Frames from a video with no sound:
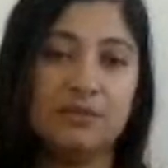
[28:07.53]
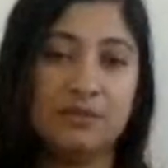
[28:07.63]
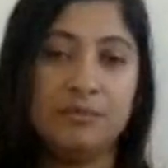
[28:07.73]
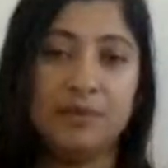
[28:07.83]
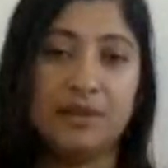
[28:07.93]

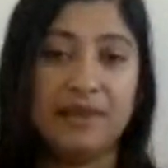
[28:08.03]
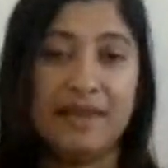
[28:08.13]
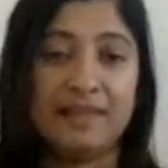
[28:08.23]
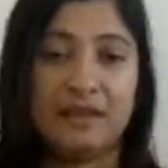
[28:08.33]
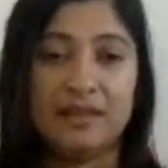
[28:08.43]
You'll be
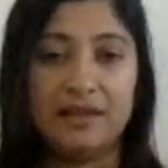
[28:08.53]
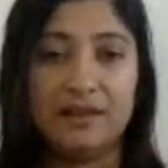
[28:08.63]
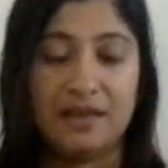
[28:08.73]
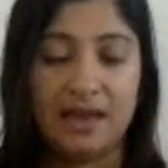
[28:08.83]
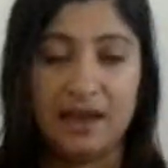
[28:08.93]
inhaling a lot of
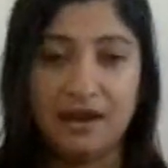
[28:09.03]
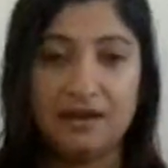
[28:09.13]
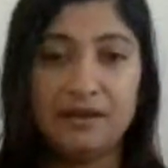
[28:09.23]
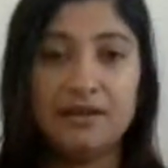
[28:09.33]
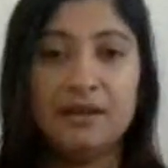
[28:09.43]
air
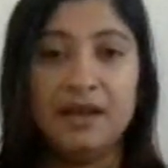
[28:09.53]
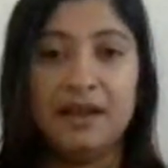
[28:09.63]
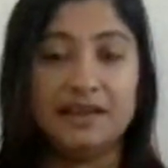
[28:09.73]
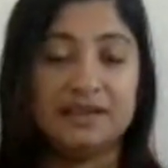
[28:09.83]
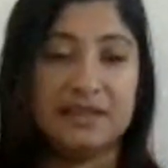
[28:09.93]
and
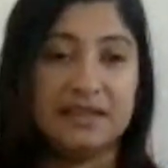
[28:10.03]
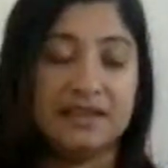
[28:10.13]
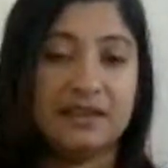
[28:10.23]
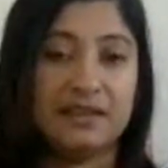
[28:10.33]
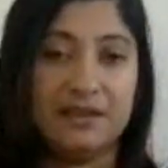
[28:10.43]
exhaling
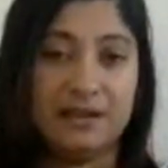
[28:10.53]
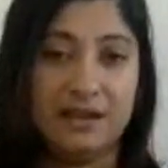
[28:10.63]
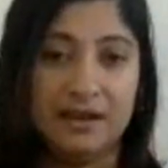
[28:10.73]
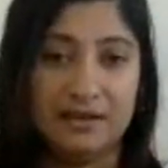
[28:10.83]
a lot of air.